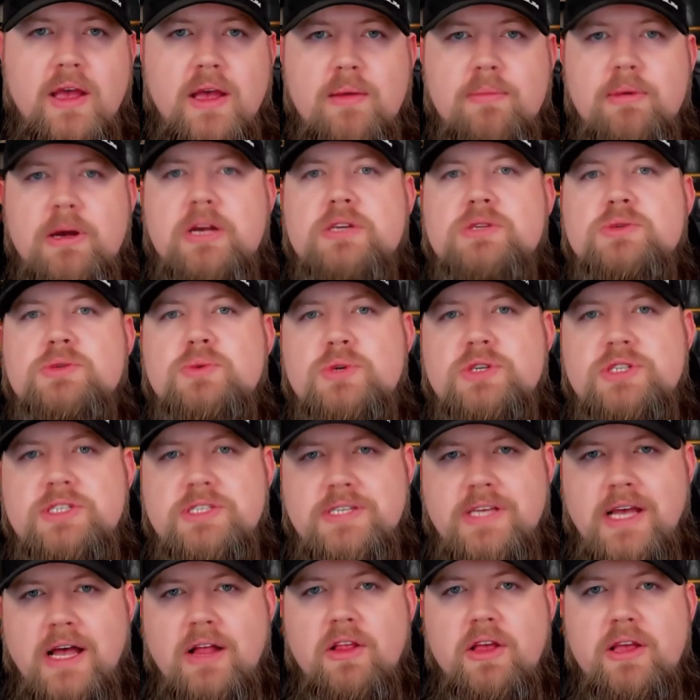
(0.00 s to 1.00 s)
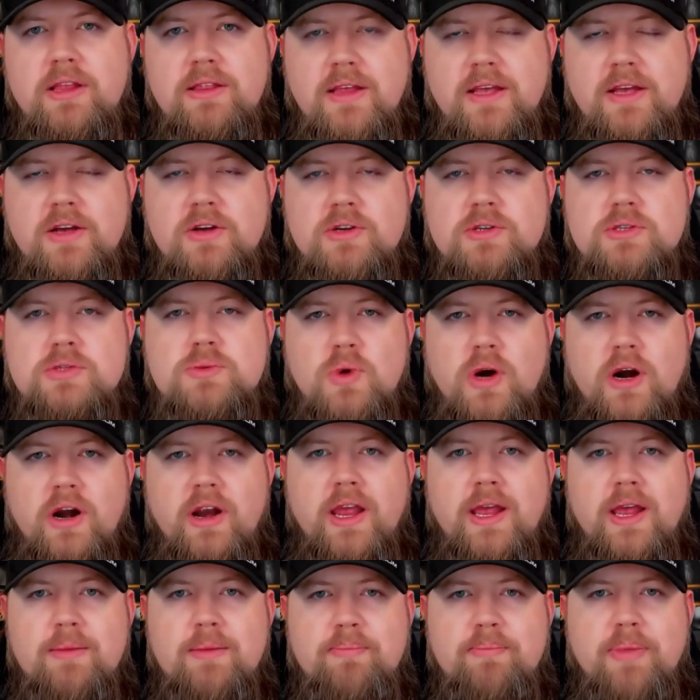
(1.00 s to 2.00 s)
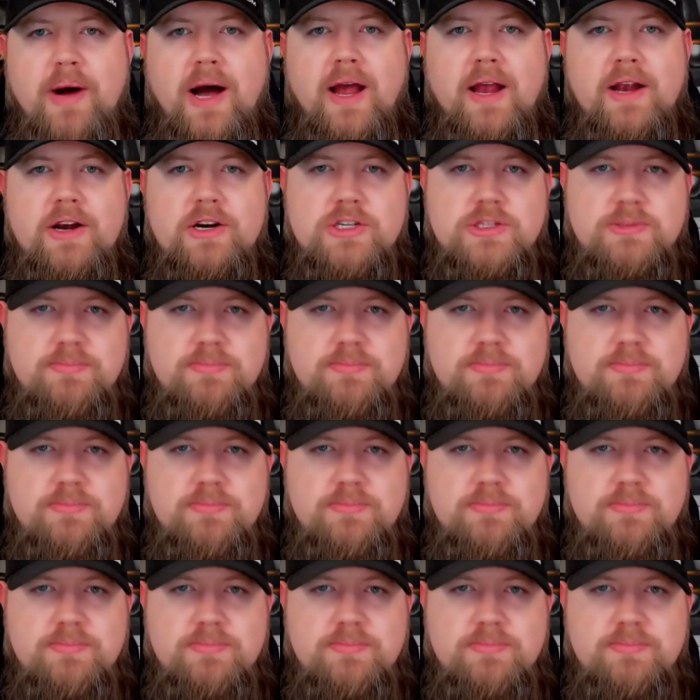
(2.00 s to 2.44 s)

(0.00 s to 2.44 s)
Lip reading: because we're selling deals where in buyers